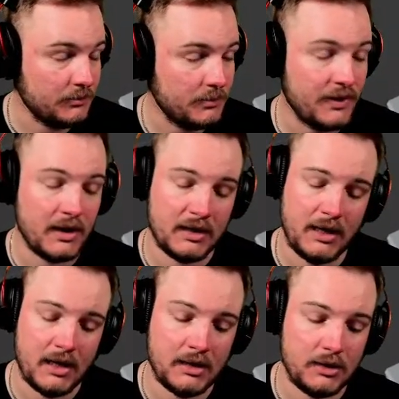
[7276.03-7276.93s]
But then
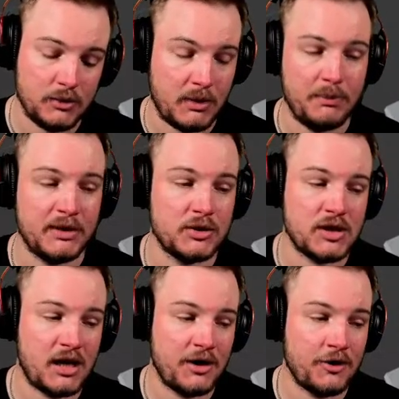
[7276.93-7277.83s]
again, you might be too
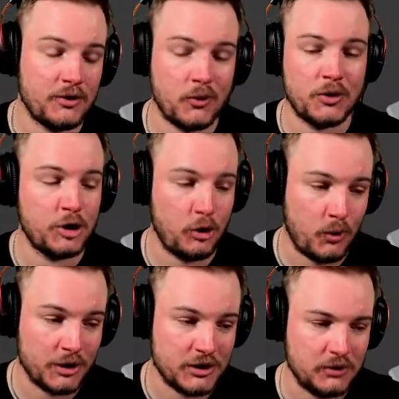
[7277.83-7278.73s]
tired or you don't
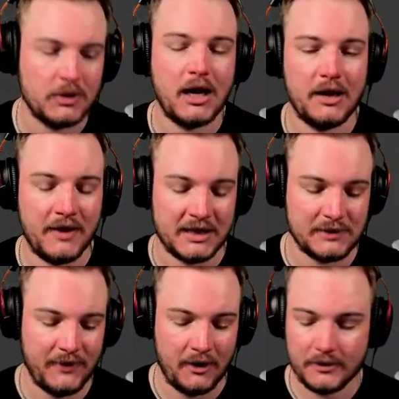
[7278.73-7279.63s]
want to. That's
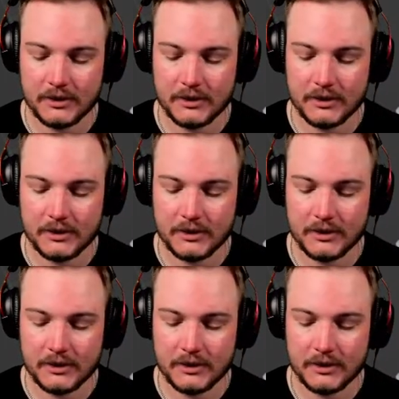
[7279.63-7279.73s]
fair.